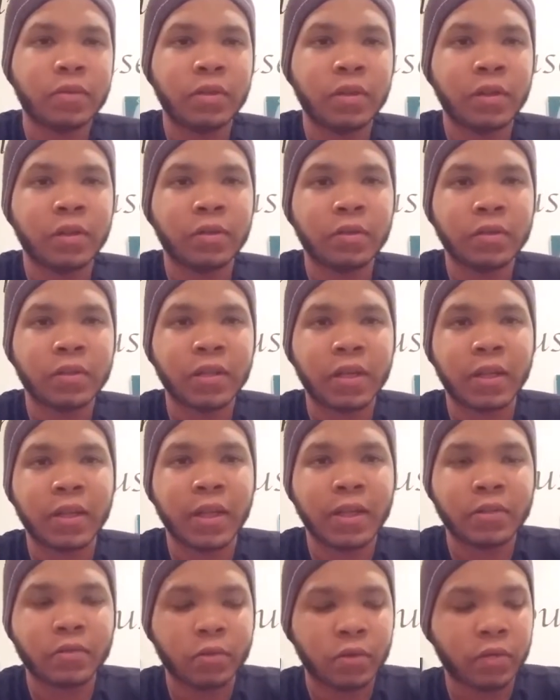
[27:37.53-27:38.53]
You know, it's like
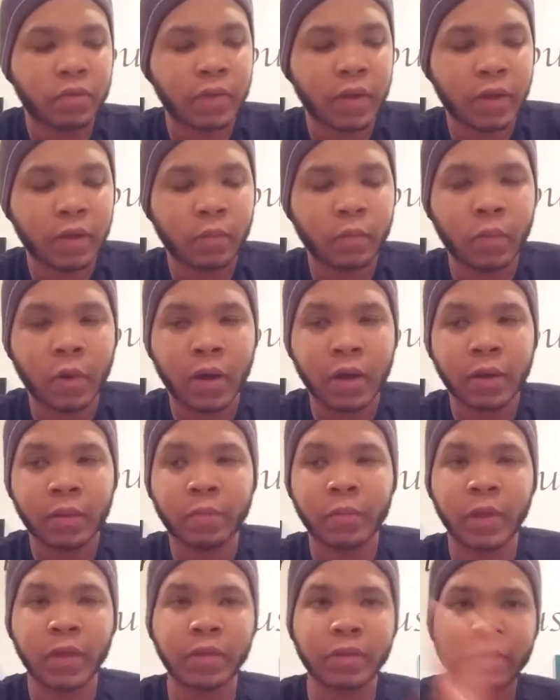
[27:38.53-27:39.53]
that's sort of like why
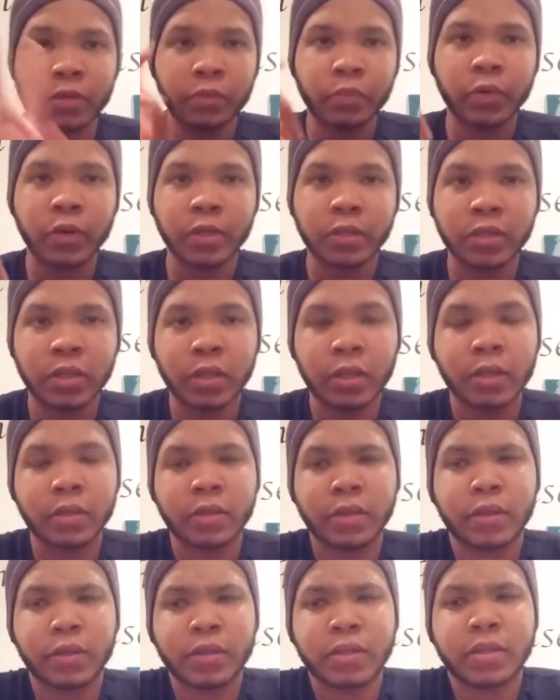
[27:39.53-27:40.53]
I'm like depressed, I
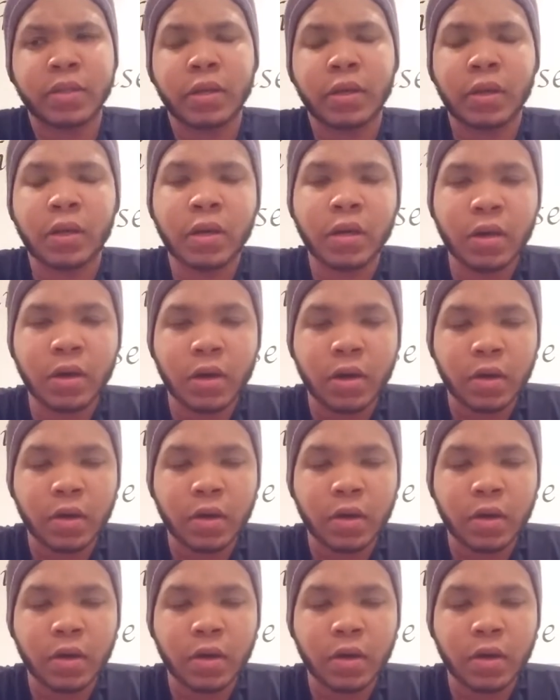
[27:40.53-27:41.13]
guess I could say,